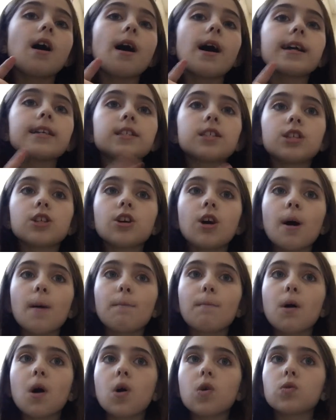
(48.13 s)
I did
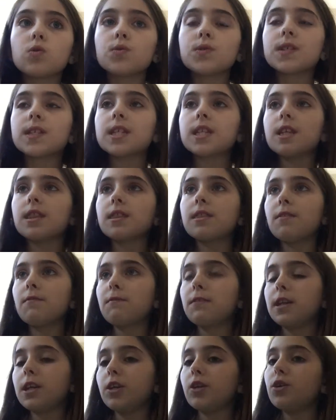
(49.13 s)
not post the
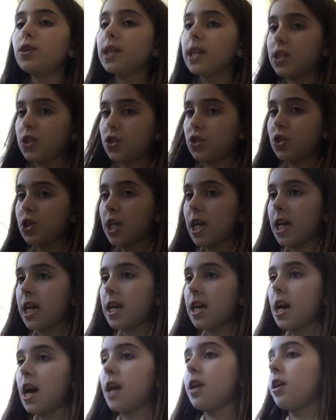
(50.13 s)
video
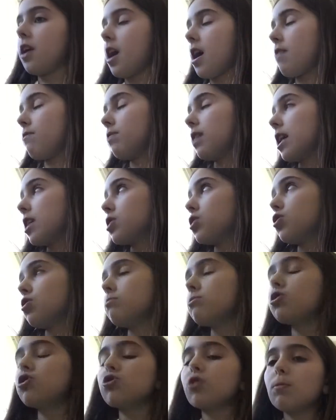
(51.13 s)
yesterday. I have like so
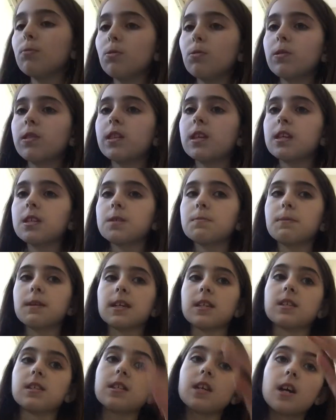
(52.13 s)
much trouble with this
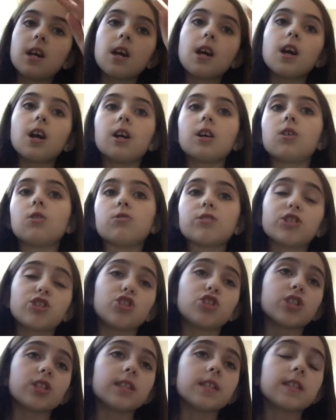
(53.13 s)
because it always
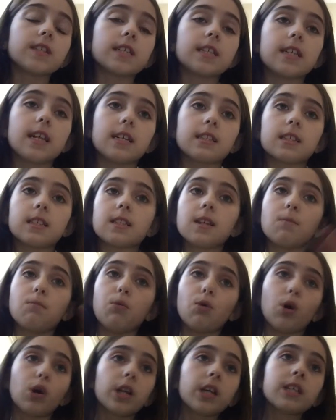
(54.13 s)
just gets
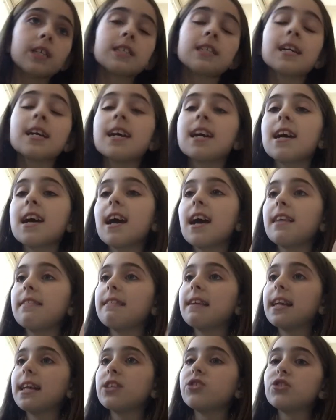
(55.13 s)
aborted, and
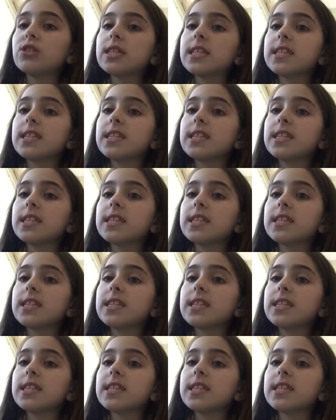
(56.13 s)
then I